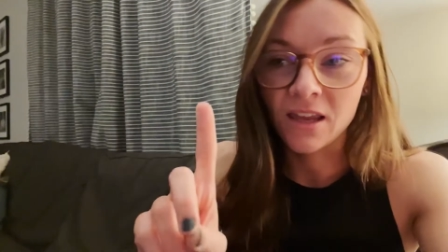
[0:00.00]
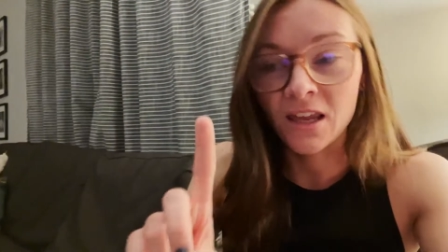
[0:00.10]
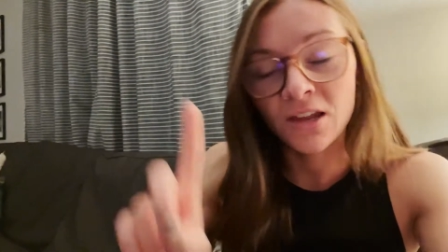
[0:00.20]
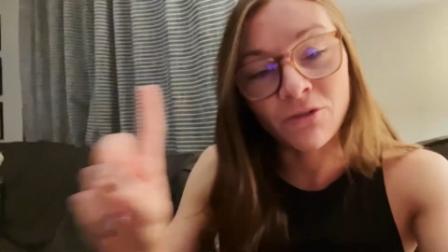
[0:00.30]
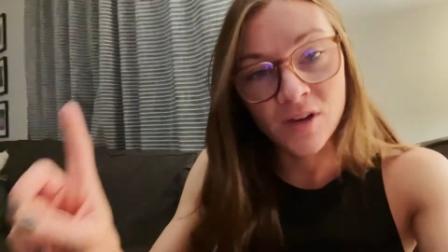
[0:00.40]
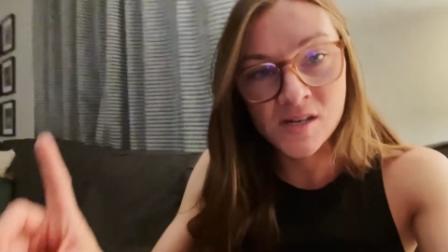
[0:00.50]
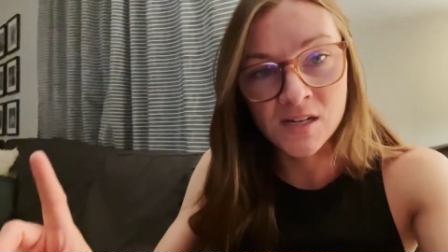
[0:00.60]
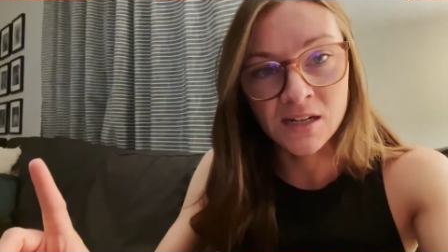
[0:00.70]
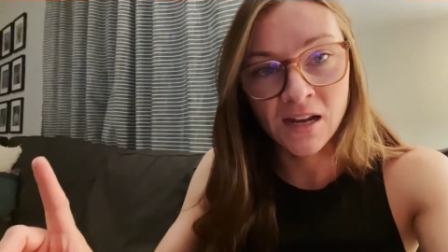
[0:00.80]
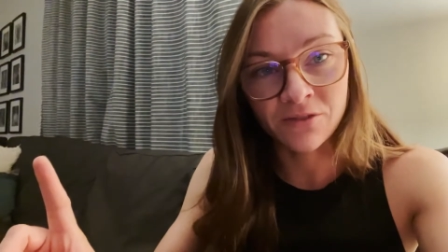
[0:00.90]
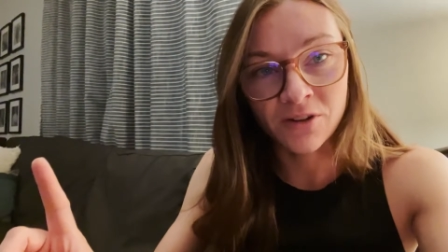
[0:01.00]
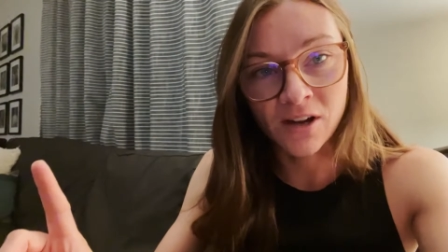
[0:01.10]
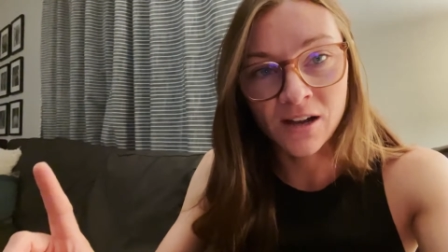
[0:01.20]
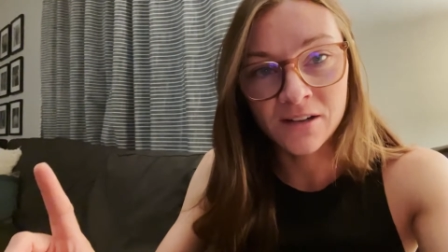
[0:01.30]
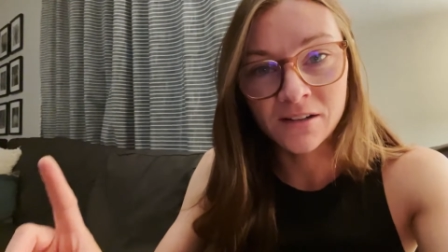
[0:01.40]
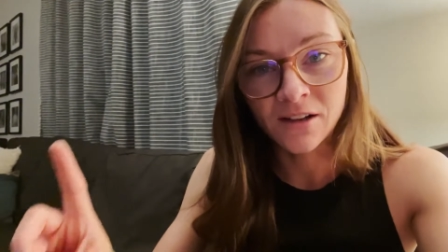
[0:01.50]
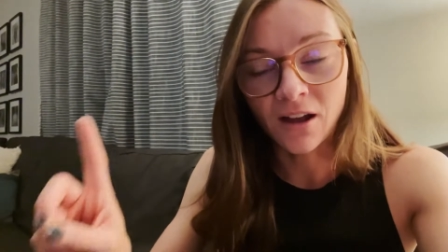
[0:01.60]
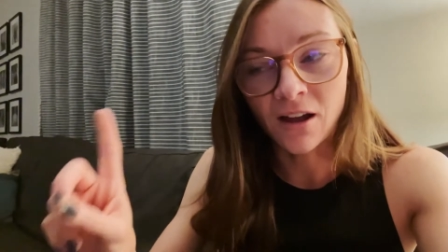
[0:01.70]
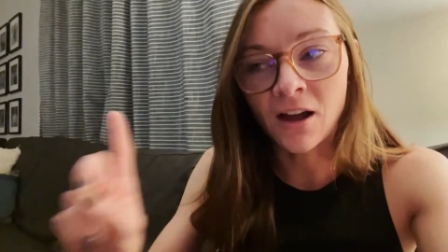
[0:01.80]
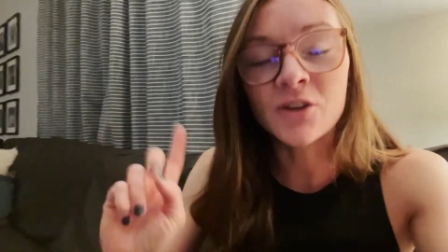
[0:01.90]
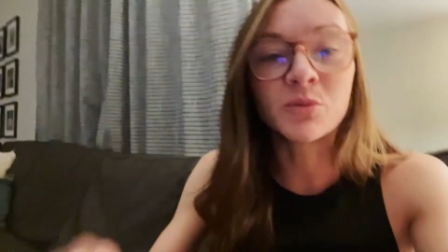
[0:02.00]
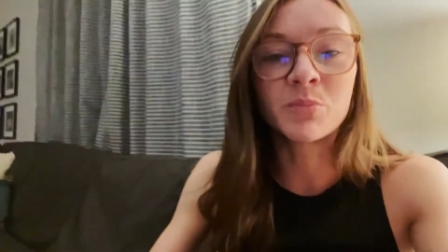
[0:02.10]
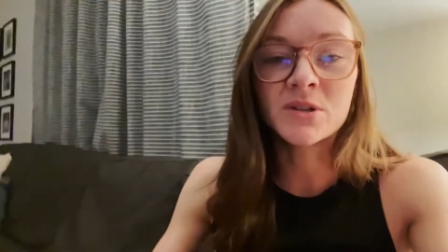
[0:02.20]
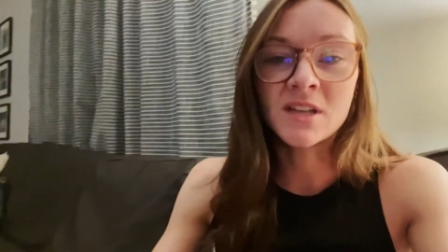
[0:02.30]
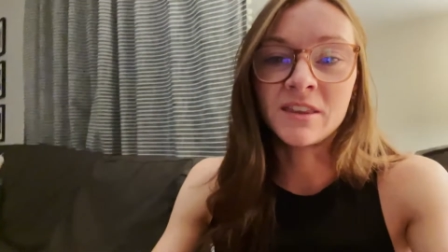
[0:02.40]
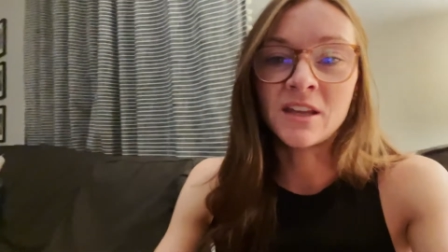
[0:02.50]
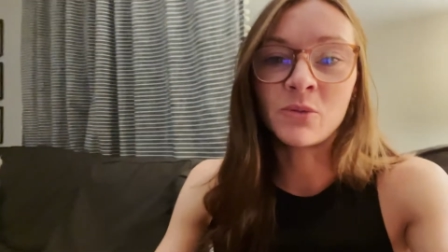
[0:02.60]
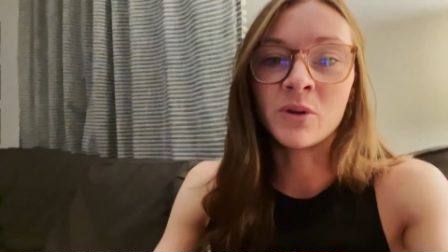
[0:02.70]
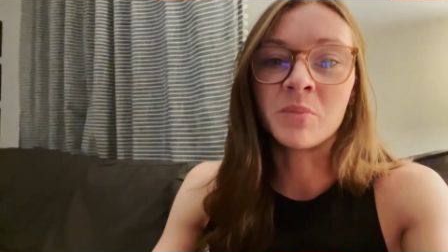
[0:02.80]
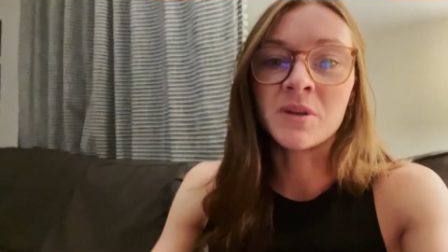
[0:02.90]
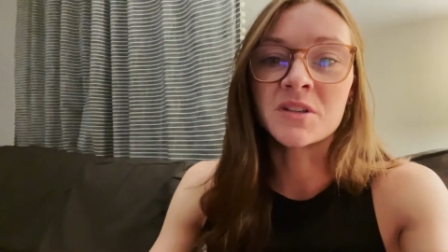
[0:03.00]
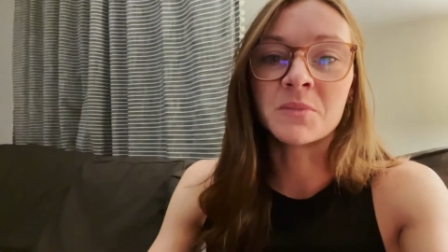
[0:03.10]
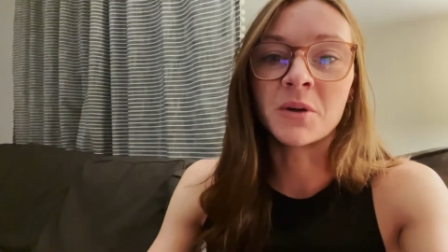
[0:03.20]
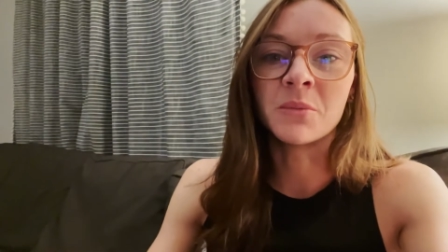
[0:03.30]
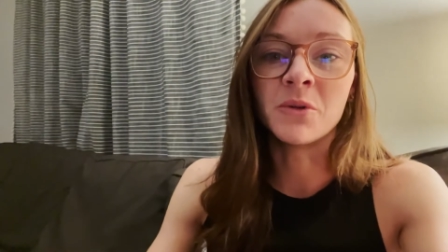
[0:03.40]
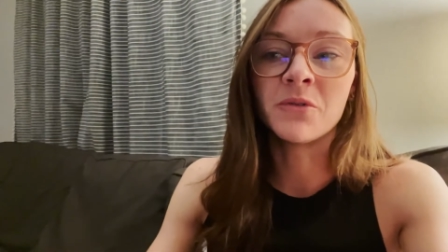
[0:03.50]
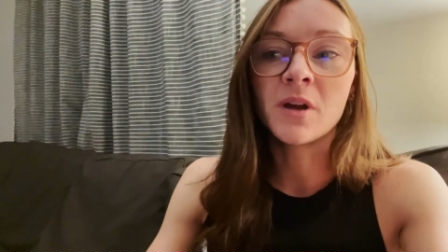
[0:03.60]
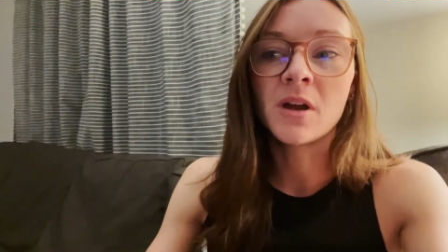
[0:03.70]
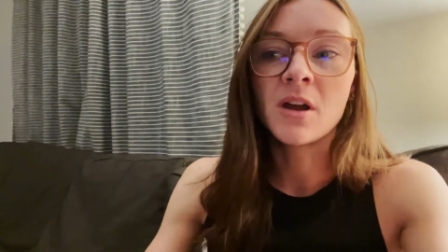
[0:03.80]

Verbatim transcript: If he didn't have God, 100% that wouldn't be a smart move.